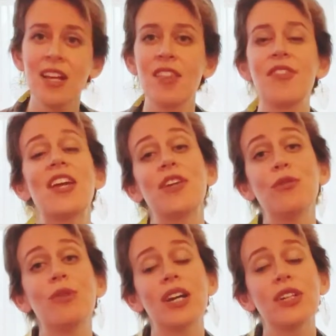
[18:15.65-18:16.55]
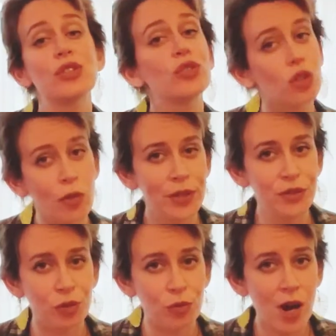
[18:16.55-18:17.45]
Thank you guys so much
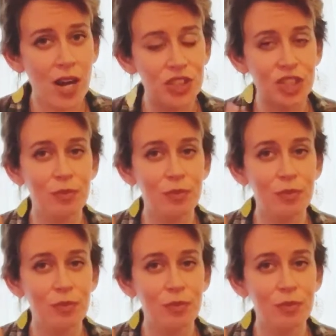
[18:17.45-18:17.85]
for watching.